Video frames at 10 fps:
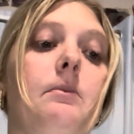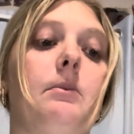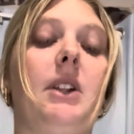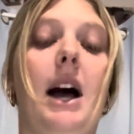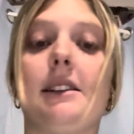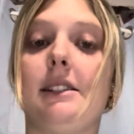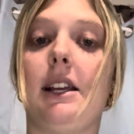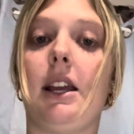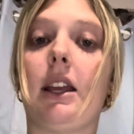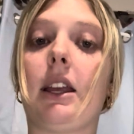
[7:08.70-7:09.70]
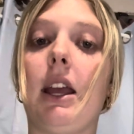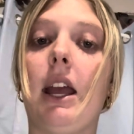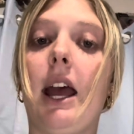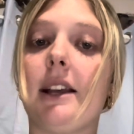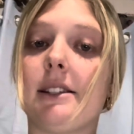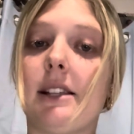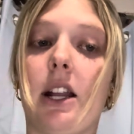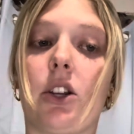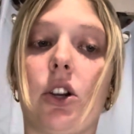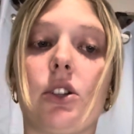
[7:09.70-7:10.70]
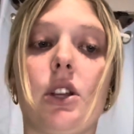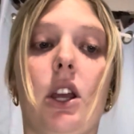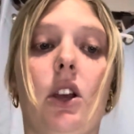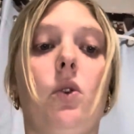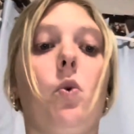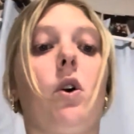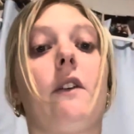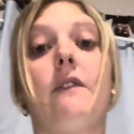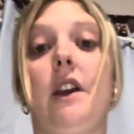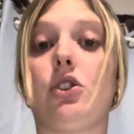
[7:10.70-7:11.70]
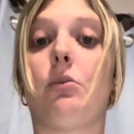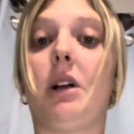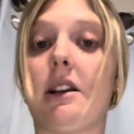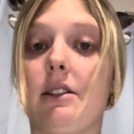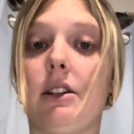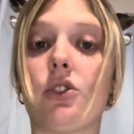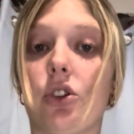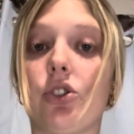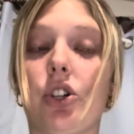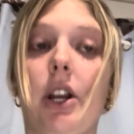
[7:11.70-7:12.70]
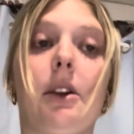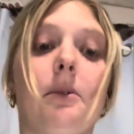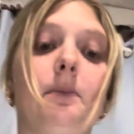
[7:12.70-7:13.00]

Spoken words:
plastic, aesthetic nursing, or facial plastic surgery.